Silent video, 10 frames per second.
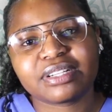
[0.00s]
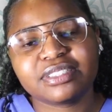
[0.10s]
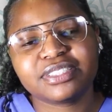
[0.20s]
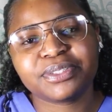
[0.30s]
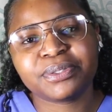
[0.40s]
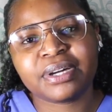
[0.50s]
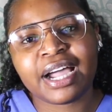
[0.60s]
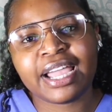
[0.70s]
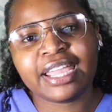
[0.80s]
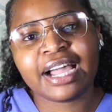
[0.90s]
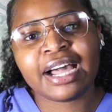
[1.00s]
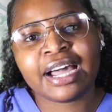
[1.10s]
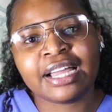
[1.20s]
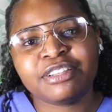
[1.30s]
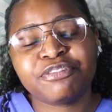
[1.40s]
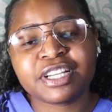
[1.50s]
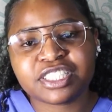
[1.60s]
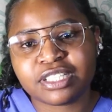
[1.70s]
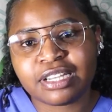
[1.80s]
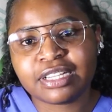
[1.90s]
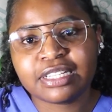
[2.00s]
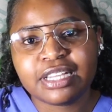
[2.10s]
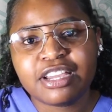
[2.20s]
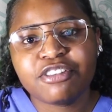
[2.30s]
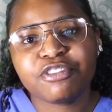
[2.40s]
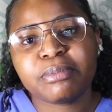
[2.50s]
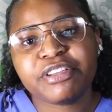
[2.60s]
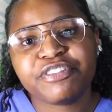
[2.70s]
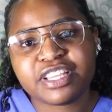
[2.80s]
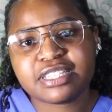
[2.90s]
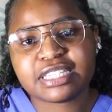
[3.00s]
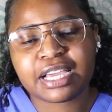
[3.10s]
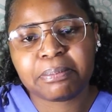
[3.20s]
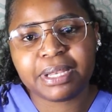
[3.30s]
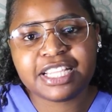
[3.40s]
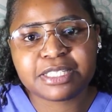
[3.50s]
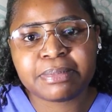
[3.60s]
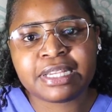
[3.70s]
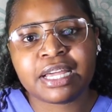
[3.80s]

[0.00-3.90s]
So I had vascular for my first placement.